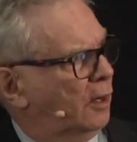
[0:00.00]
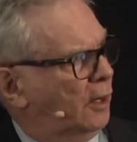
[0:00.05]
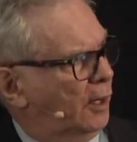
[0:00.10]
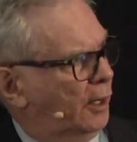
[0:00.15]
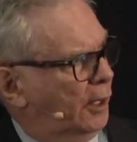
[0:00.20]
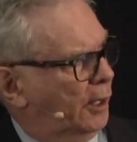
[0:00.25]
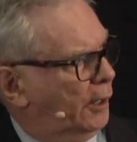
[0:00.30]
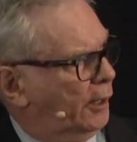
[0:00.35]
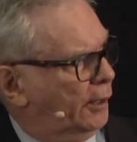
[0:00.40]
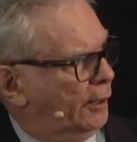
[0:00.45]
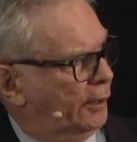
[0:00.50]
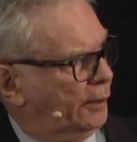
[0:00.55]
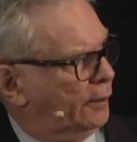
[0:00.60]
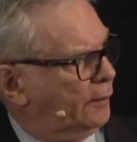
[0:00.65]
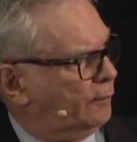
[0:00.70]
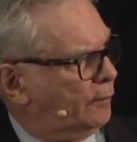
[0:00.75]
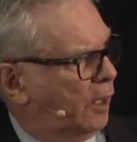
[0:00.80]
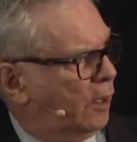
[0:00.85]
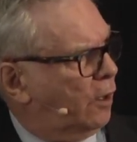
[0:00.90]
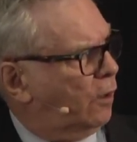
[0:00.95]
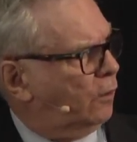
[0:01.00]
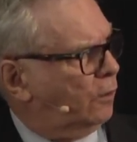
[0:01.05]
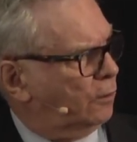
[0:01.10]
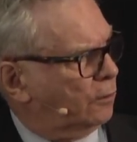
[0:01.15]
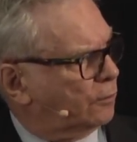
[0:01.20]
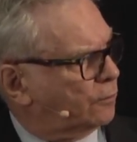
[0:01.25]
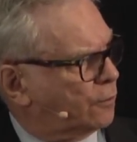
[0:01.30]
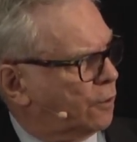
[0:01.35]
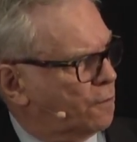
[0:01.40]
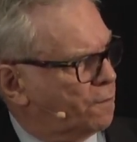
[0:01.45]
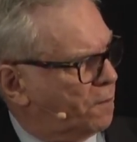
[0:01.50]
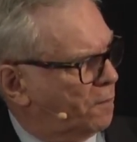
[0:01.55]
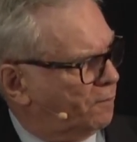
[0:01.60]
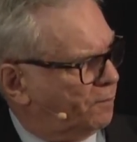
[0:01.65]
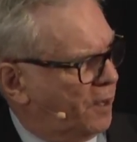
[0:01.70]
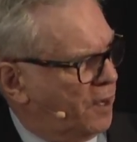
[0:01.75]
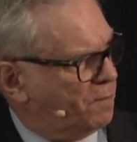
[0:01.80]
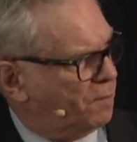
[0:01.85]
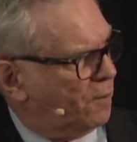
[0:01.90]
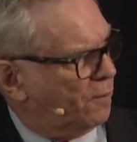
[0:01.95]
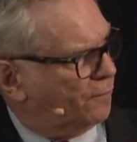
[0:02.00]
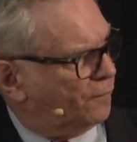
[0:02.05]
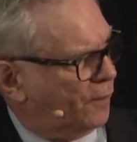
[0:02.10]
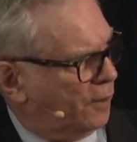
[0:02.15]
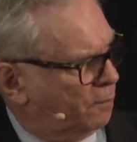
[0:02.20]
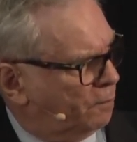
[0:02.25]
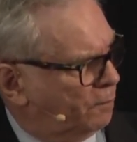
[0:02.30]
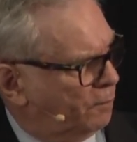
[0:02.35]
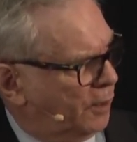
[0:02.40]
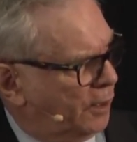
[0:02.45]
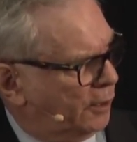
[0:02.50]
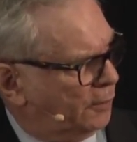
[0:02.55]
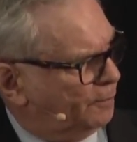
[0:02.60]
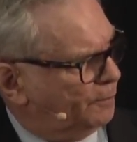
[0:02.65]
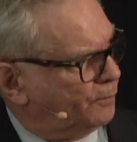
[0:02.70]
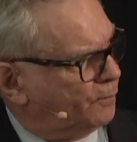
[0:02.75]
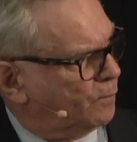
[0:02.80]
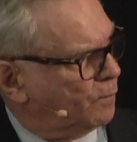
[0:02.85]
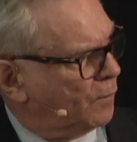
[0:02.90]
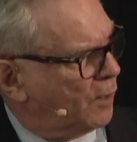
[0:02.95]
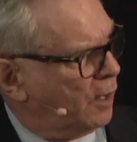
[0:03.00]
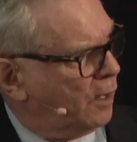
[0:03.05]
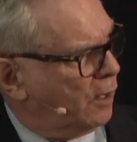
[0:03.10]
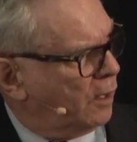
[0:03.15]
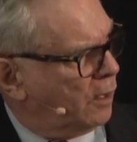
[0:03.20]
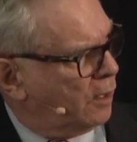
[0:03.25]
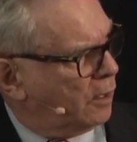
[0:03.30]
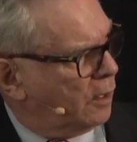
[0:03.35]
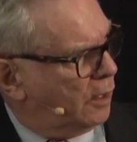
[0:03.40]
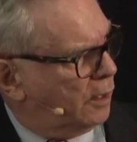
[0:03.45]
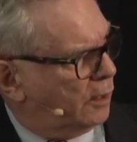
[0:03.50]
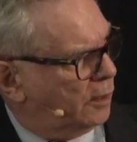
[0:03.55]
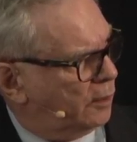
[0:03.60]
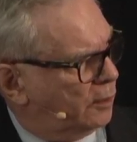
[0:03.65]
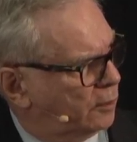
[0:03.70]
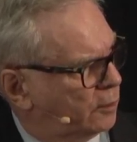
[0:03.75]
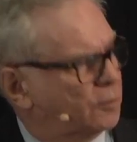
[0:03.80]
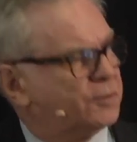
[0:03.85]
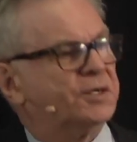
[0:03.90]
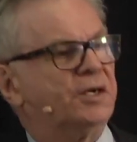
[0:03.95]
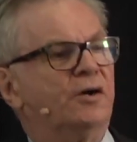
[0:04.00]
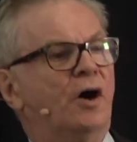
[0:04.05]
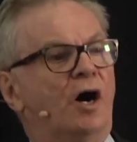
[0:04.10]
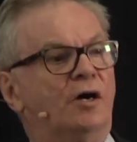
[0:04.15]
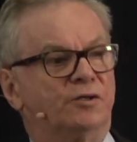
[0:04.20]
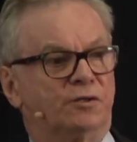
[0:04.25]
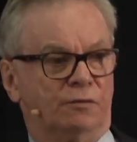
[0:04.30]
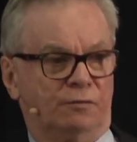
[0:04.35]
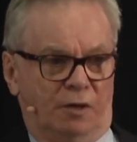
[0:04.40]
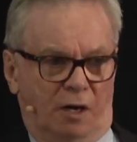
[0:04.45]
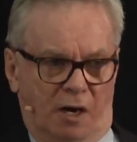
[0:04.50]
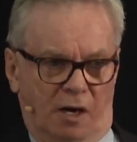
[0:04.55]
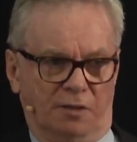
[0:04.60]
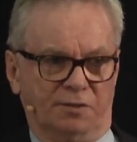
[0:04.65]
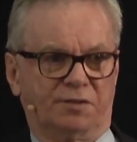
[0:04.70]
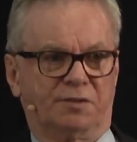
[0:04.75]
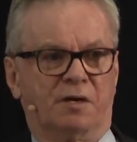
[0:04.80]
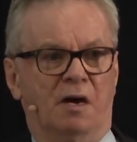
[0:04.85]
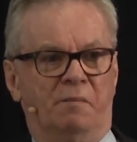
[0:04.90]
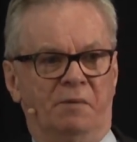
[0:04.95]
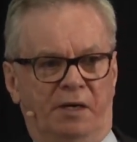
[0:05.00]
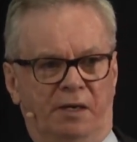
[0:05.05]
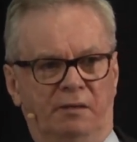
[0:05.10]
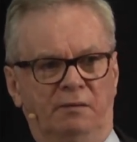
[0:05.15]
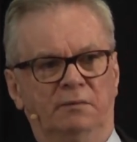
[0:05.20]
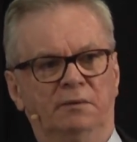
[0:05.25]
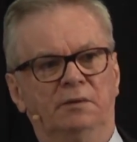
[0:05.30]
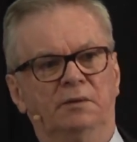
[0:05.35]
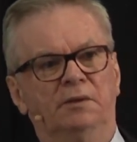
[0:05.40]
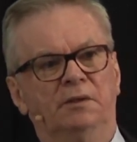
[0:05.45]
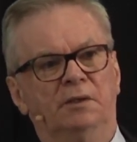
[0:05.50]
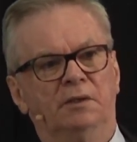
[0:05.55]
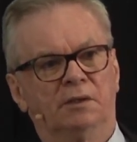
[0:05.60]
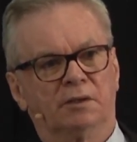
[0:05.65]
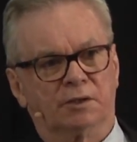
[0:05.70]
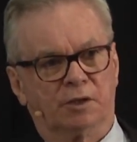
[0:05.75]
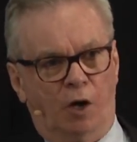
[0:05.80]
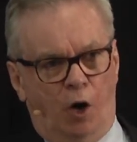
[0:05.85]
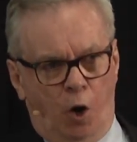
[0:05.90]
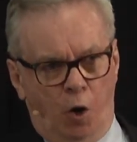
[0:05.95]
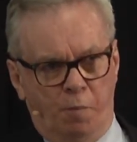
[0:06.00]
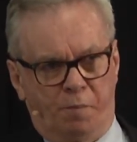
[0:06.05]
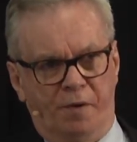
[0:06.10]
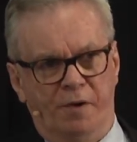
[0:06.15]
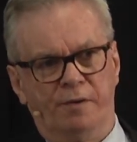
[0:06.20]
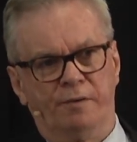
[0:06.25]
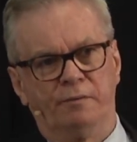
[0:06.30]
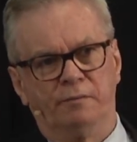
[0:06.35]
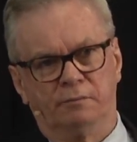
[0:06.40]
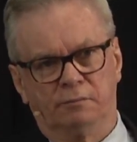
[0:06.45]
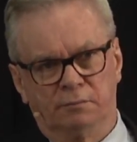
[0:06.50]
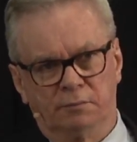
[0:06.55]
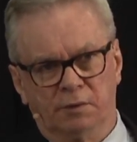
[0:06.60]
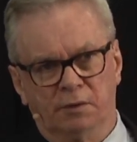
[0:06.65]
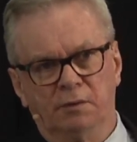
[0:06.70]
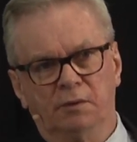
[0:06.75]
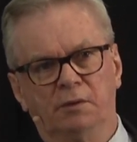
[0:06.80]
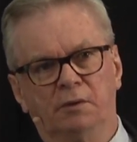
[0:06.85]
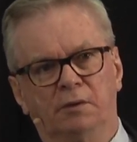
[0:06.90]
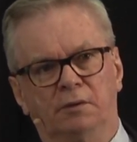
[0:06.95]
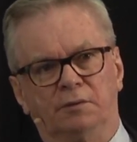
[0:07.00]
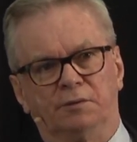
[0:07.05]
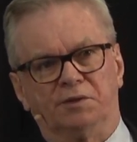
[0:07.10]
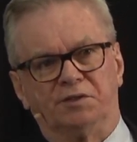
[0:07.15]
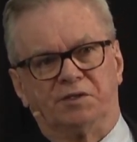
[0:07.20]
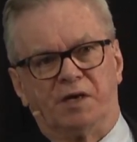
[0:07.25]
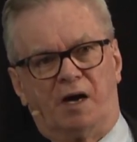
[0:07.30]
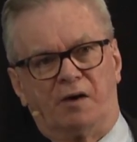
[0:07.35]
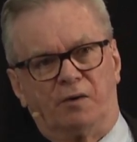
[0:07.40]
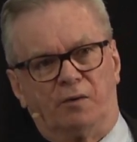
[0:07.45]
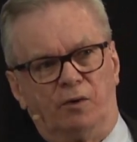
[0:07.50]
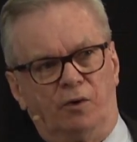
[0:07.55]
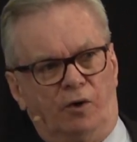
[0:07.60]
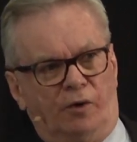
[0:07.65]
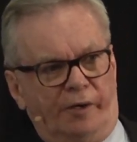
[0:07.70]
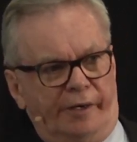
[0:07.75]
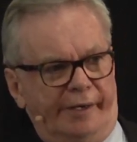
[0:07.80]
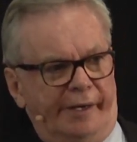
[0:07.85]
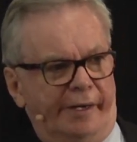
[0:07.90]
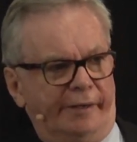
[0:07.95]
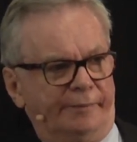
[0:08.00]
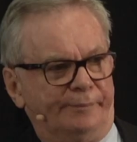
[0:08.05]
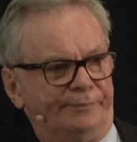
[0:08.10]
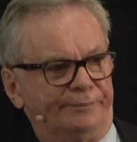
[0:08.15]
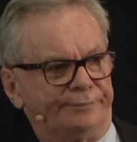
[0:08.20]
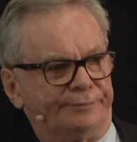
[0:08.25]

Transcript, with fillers: um, a whole troop of people from, uh, uh, there was an entourage coming to open the Chateau Laurier,